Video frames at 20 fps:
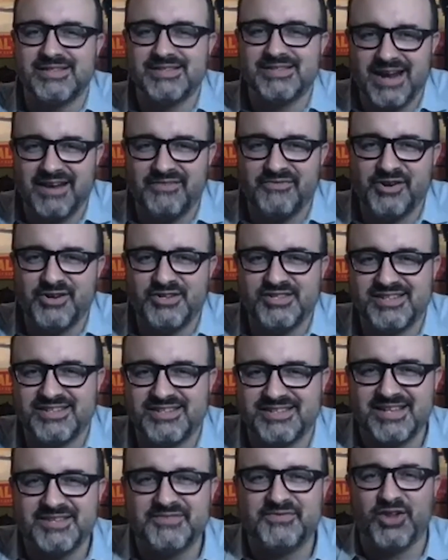It's not a very
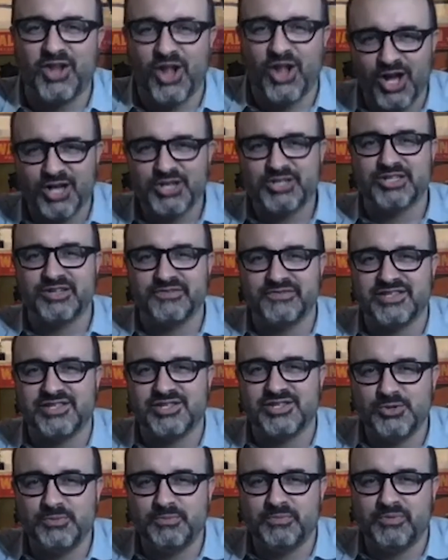successful auction if it's